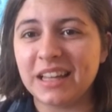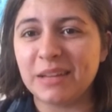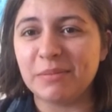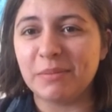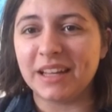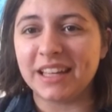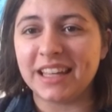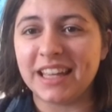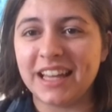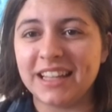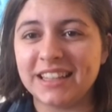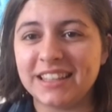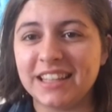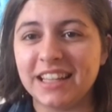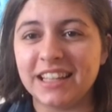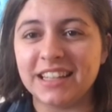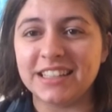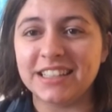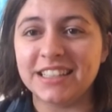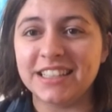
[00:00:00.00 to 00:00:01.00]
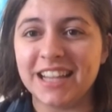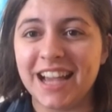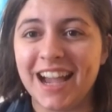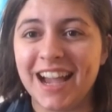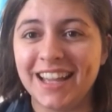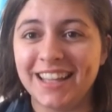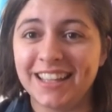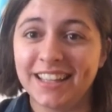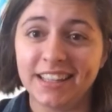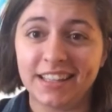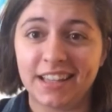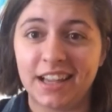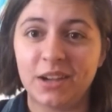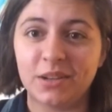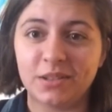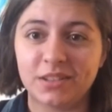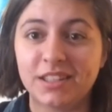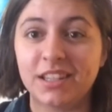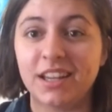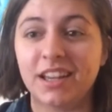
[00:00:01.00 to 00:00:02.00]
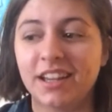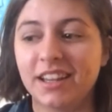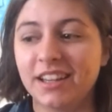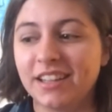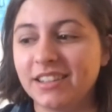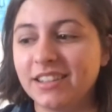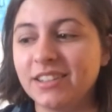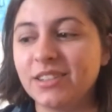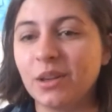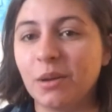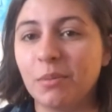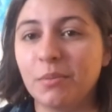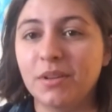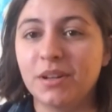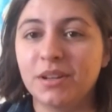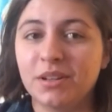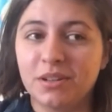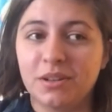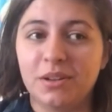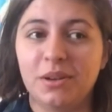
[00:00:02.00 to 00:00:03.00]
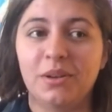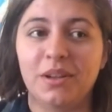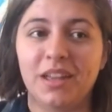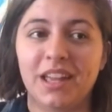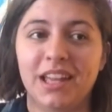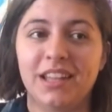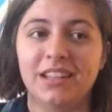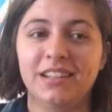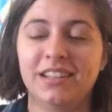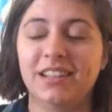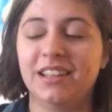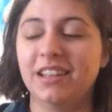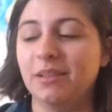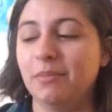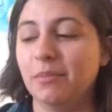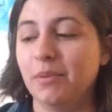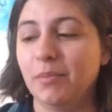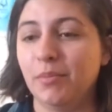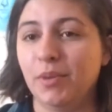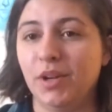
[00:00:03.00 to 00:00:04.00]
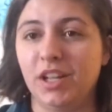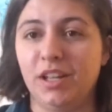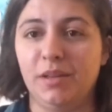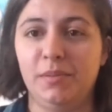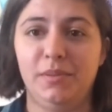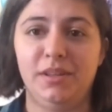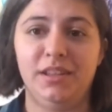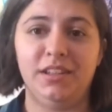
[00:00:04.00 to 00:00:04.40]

my cat's like dying outside, so I'm gonna go get him and bring him